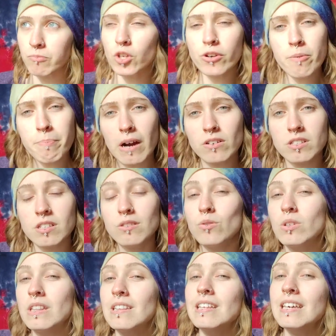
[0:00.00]
You're about to
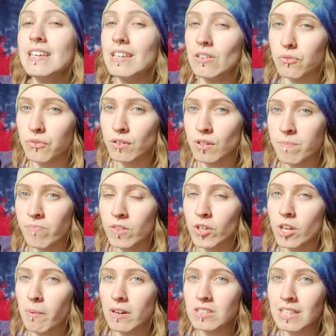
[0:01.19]
leave.
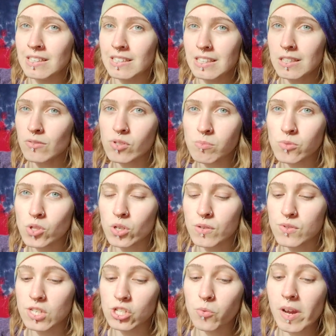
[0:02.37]
You're about to leave some sort
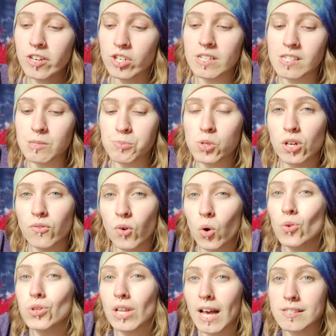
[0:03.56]
of situation. It's some sort of
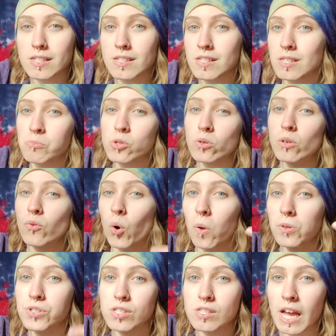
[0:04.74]
old lesson, some sort of
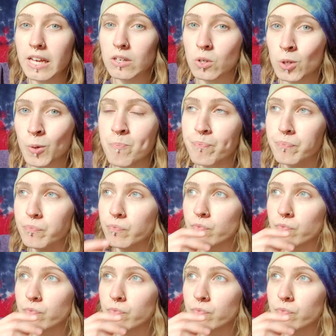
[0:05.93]
old cycle.